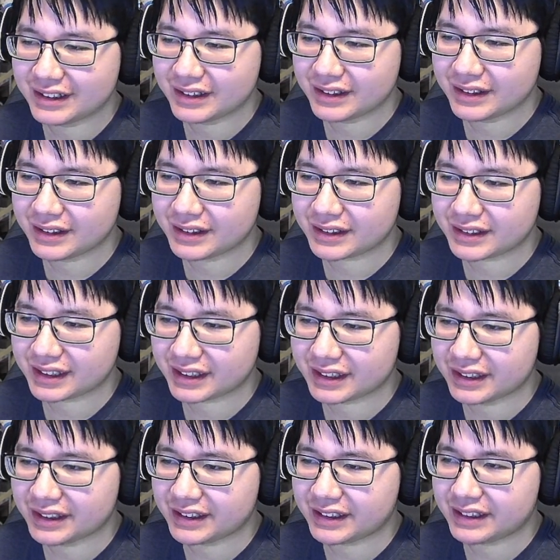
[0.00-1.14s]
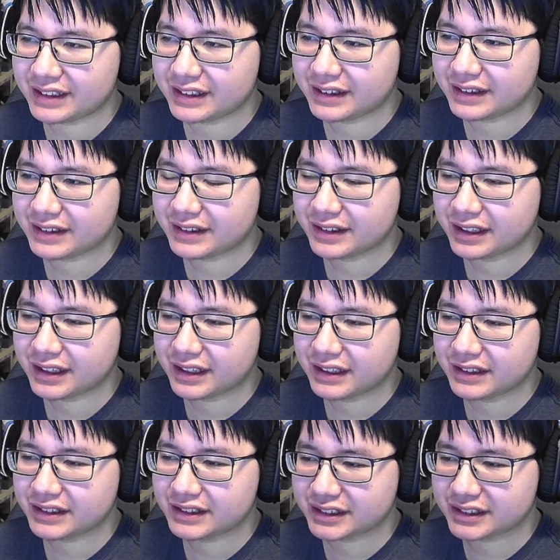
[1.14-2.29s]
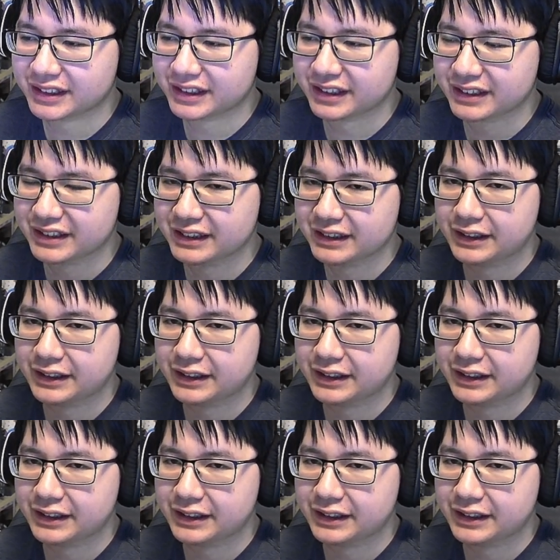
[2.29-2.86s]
Let's click here and start.